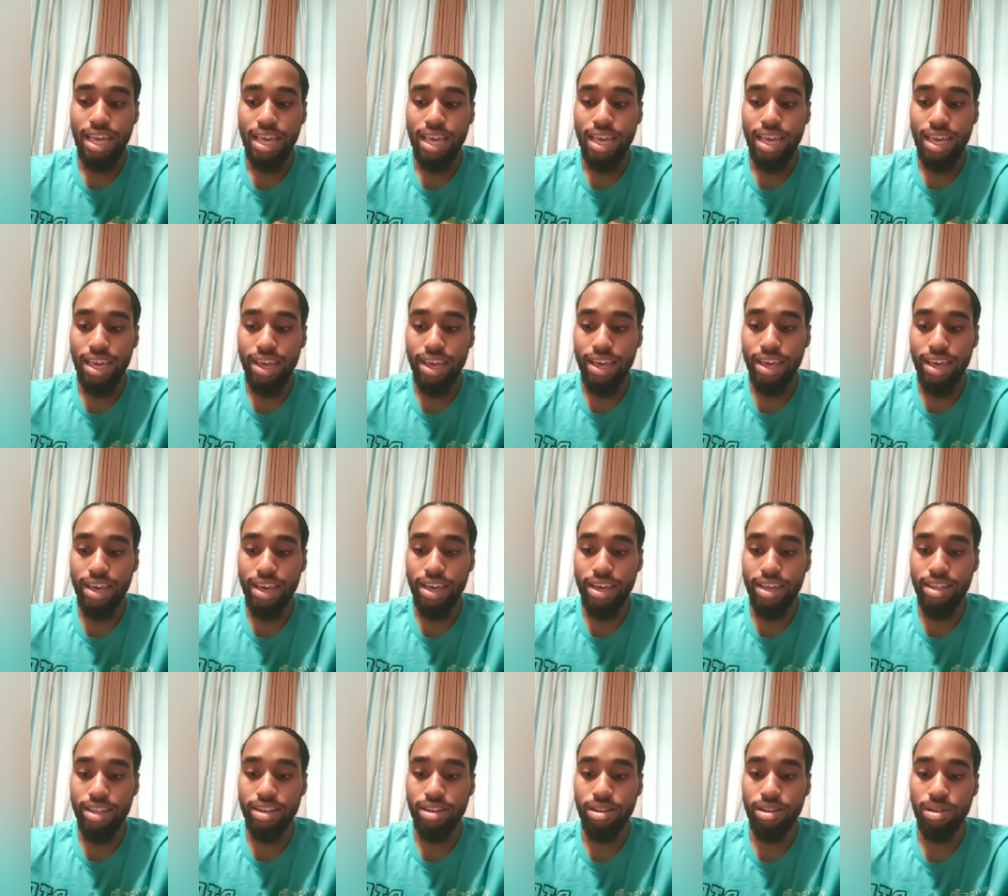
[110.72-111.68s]

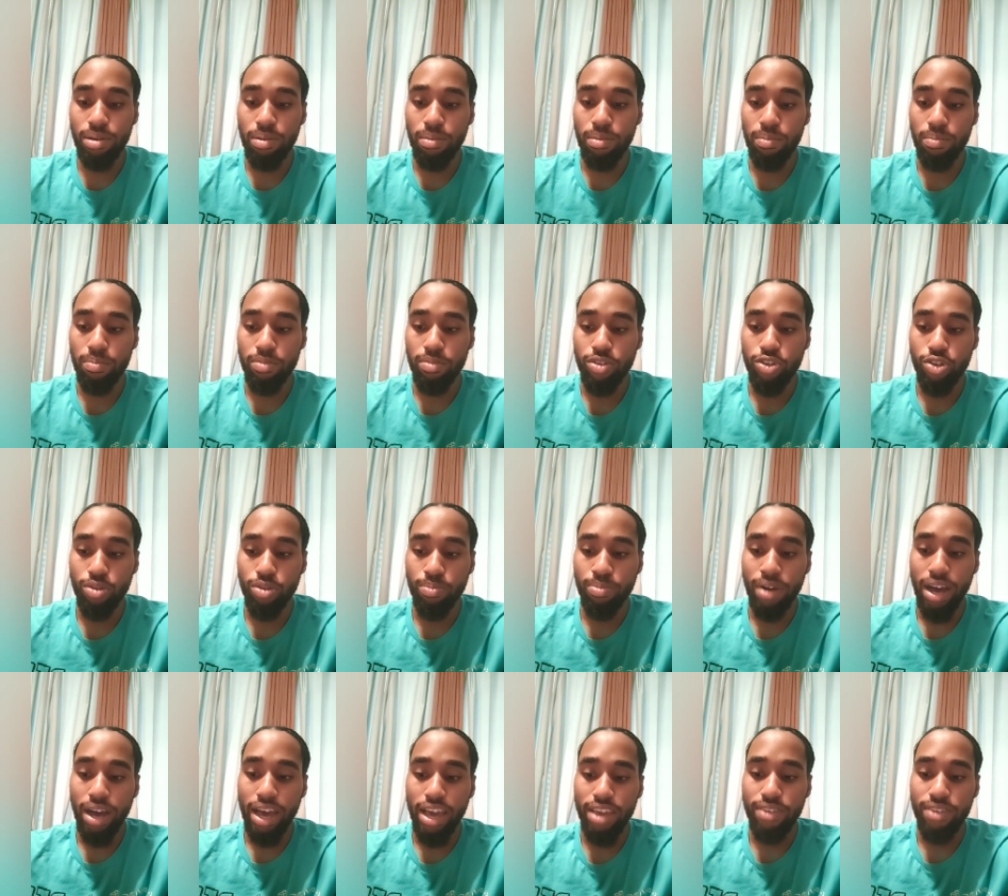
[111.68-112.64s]
and you're
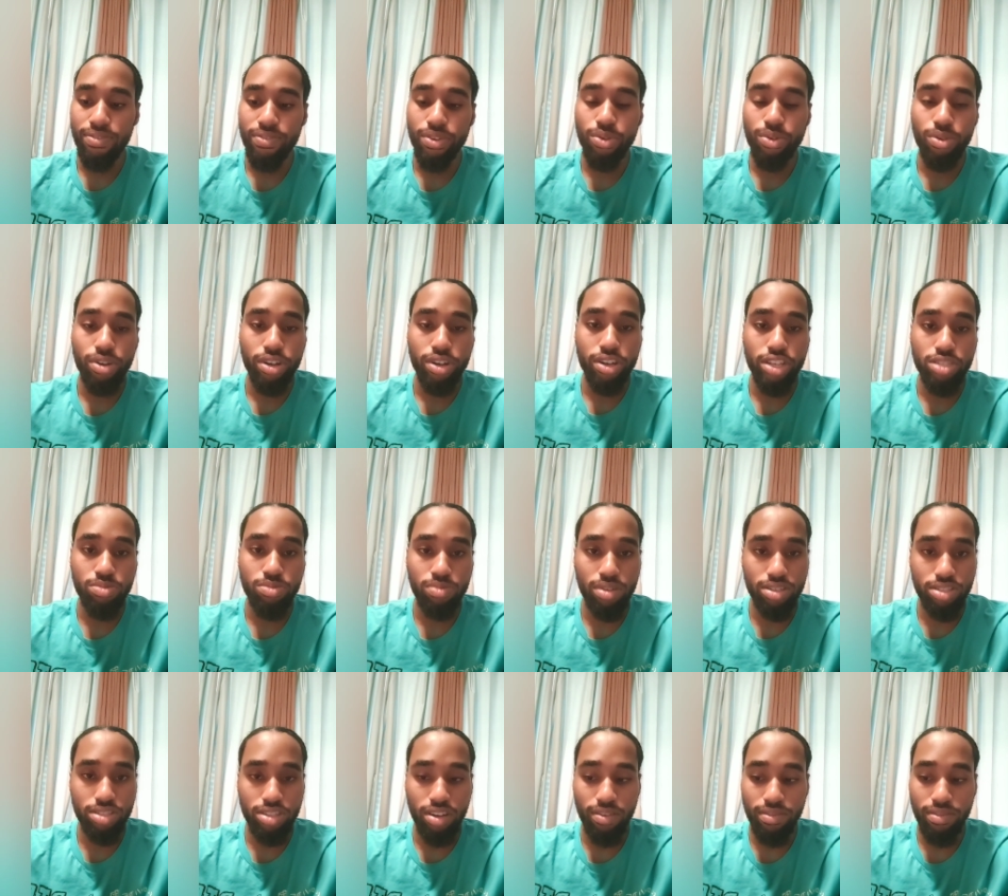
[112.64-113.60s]
buying fewer goods
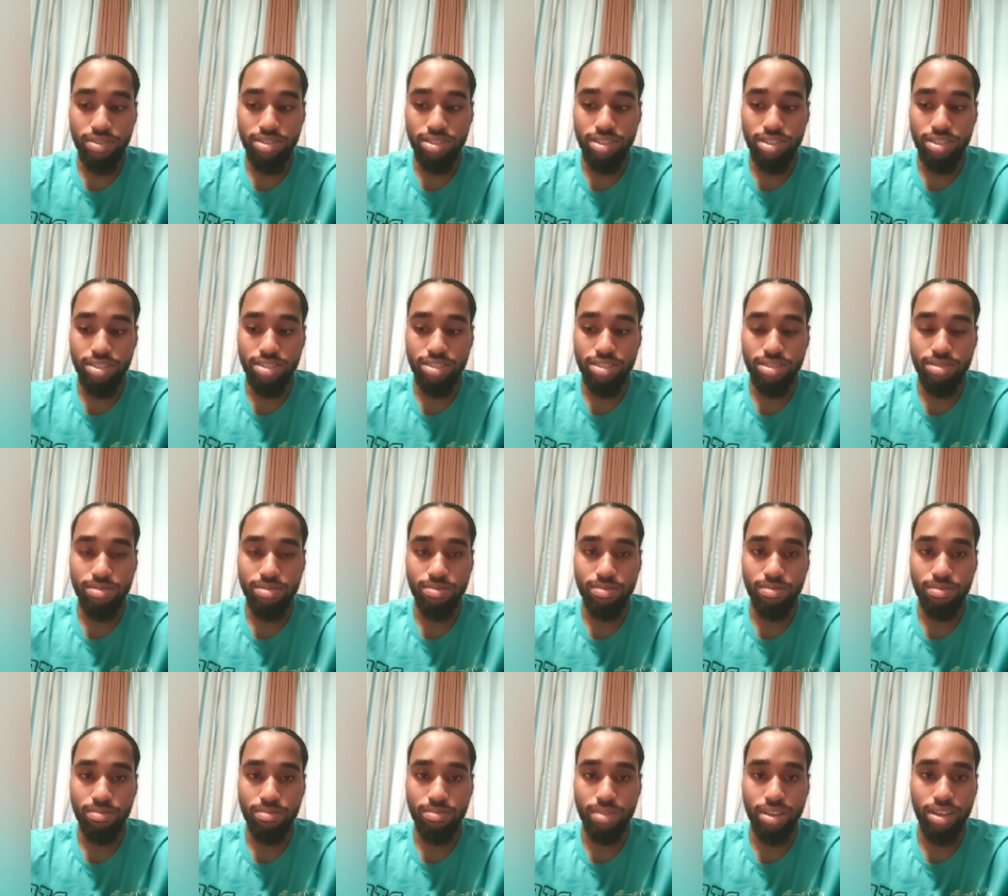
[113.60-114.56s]
plus services
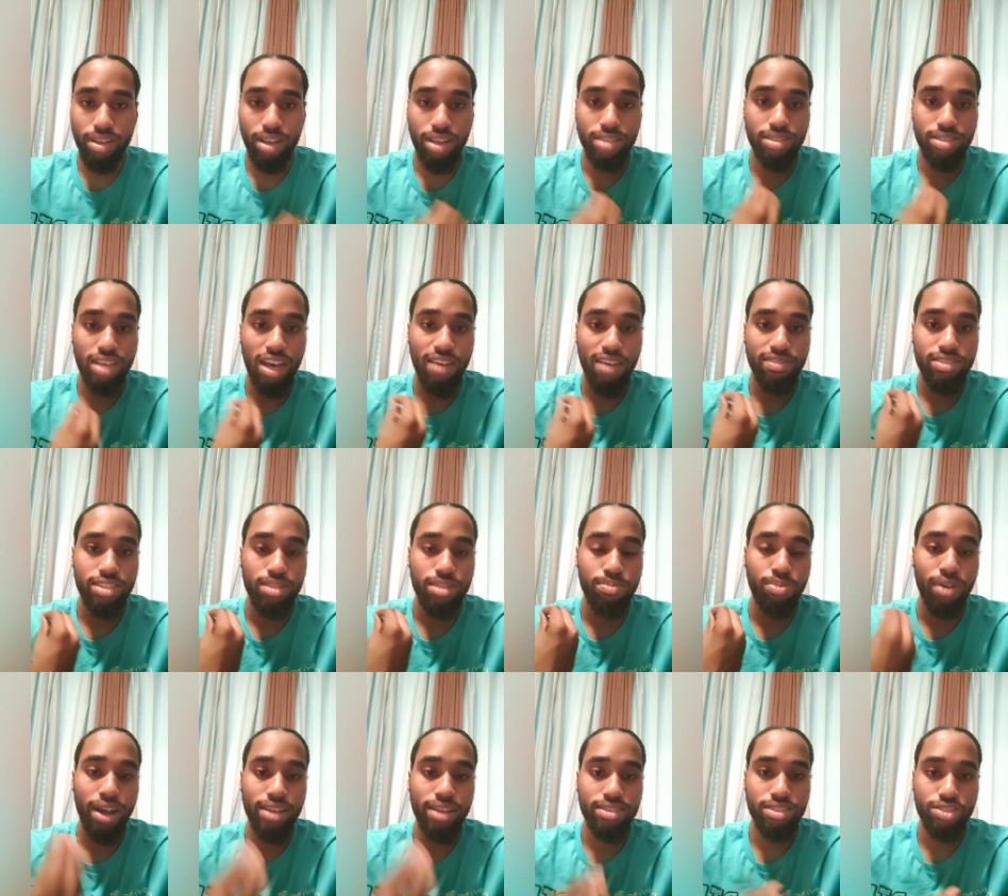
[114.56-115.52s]
because obviously the
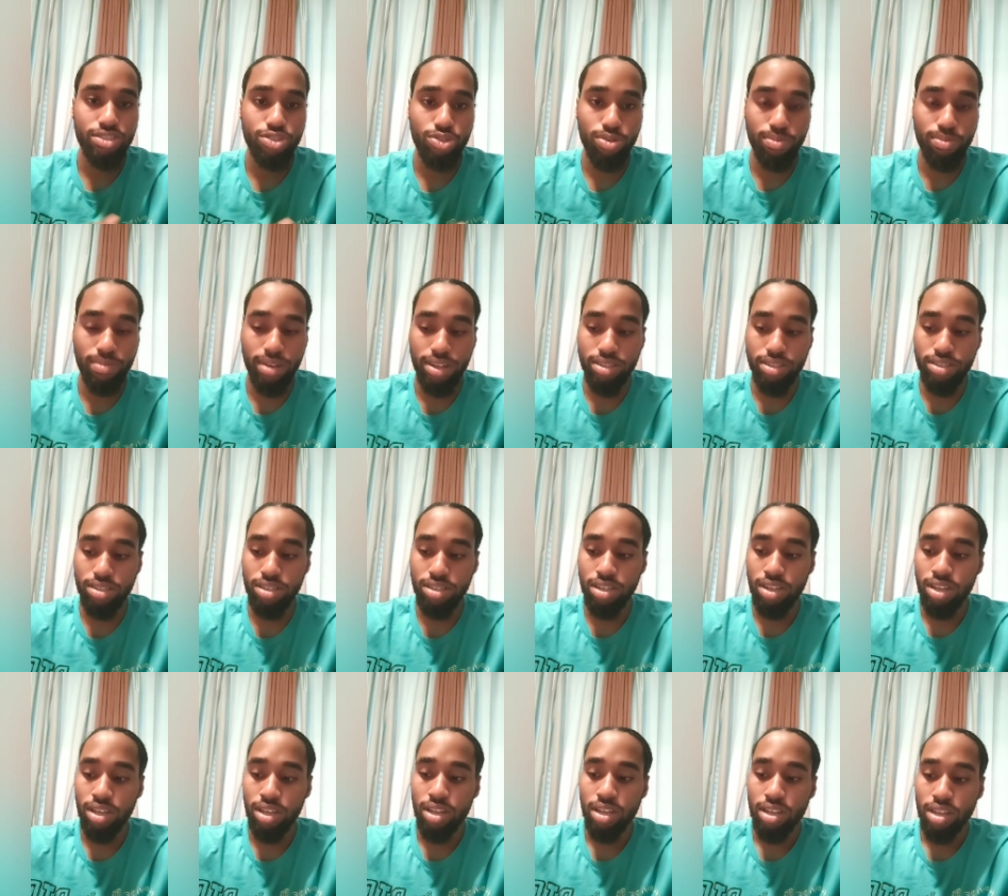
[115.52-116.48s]
price is too much.
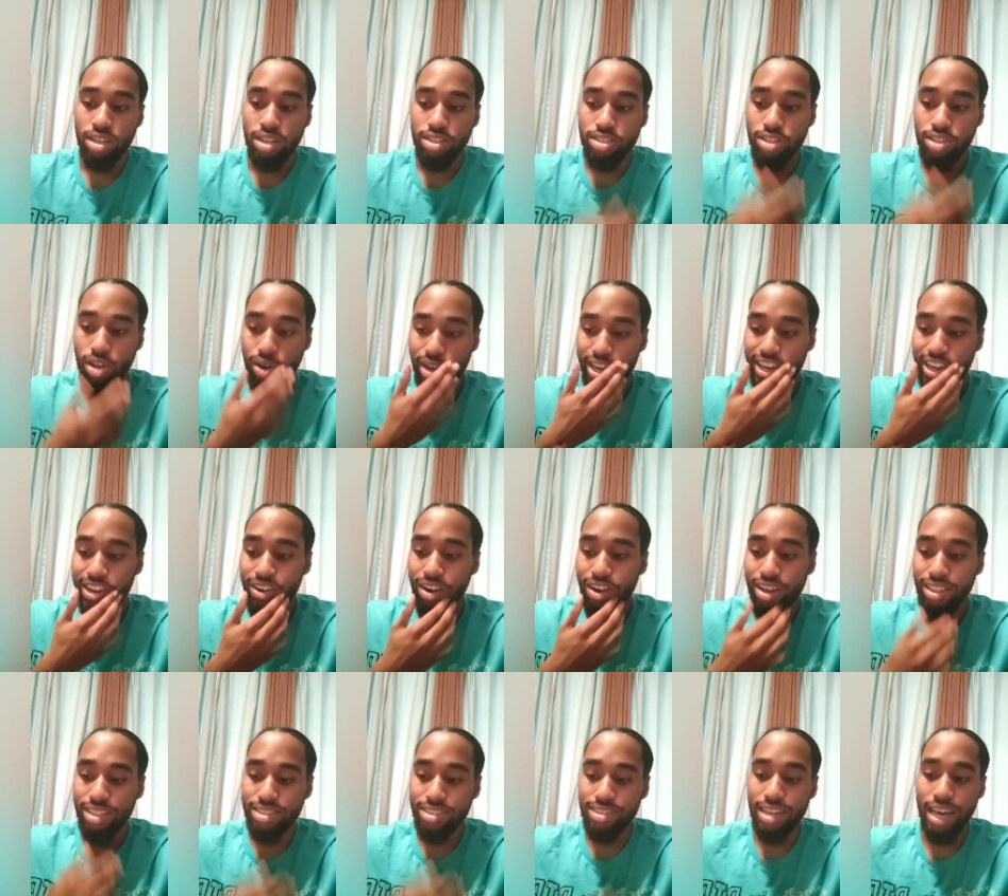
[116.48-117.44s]
So here
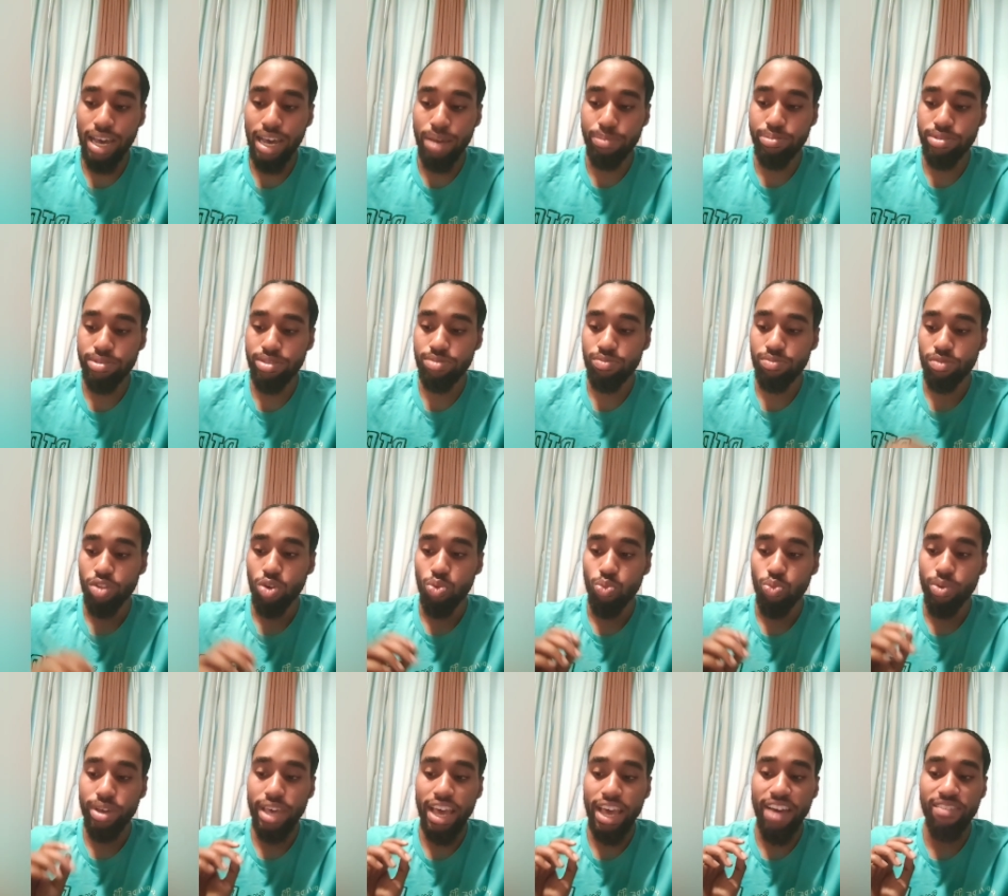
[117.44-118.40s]
are the types.
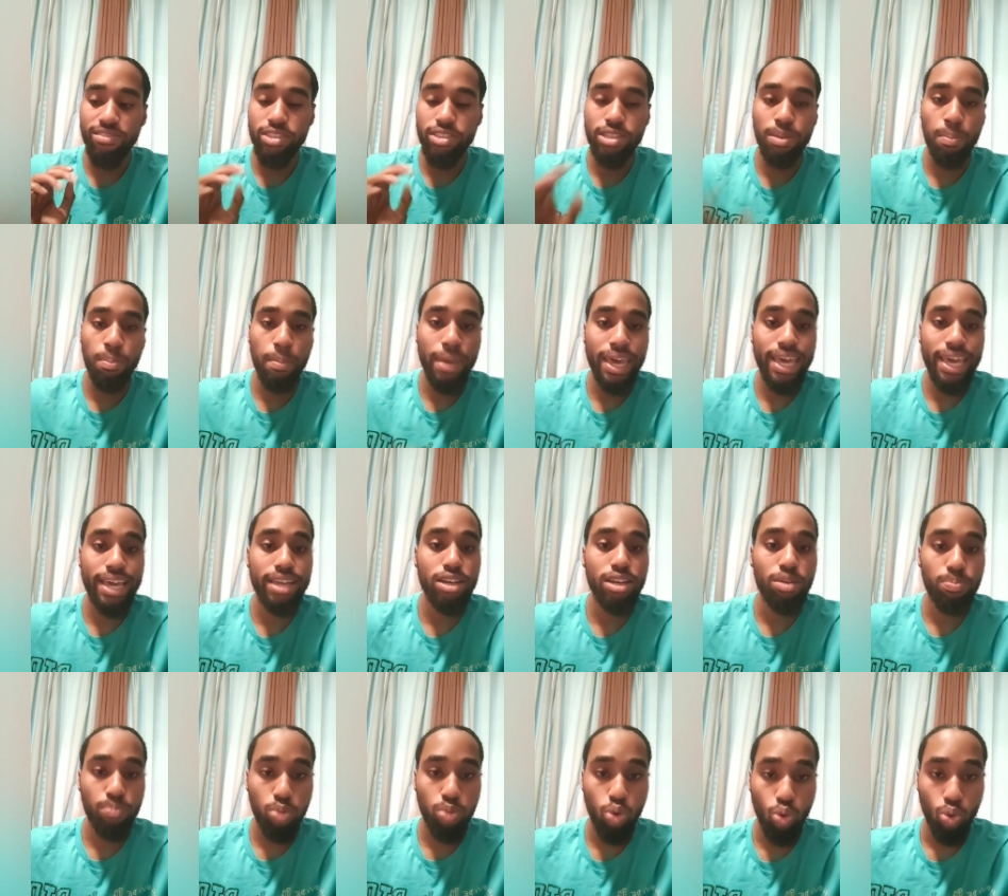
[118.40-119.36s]
We have
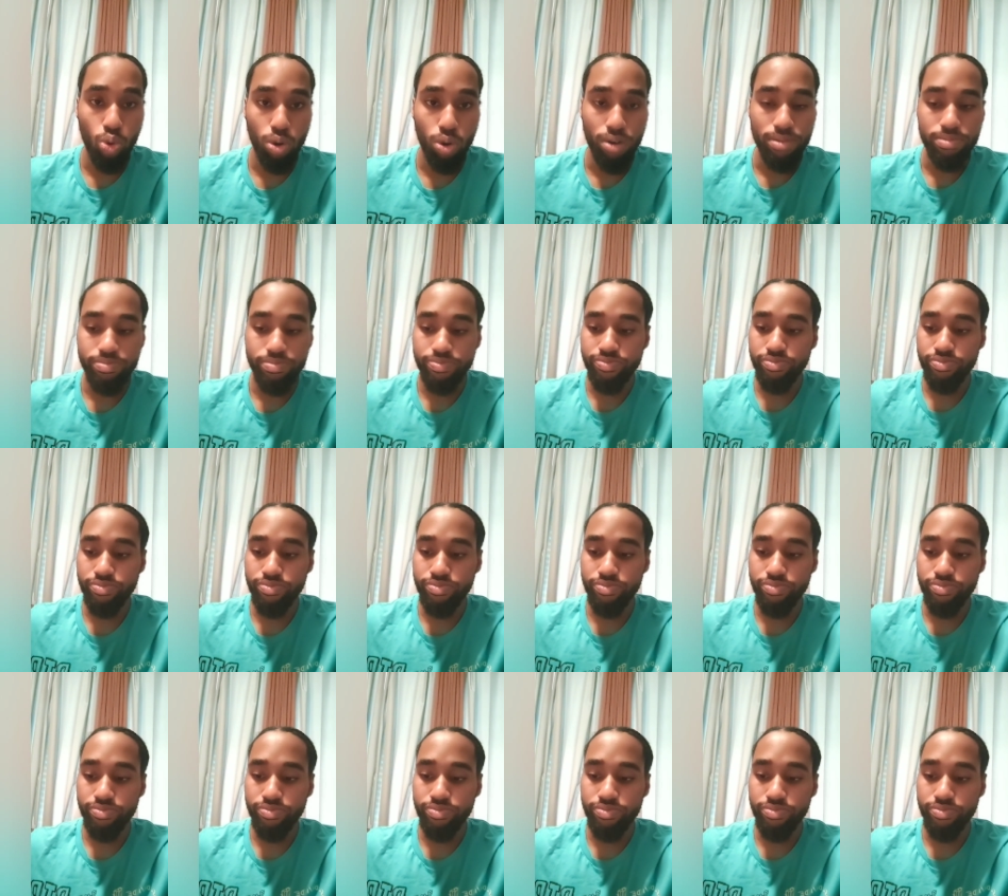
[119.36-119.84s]
demand pool.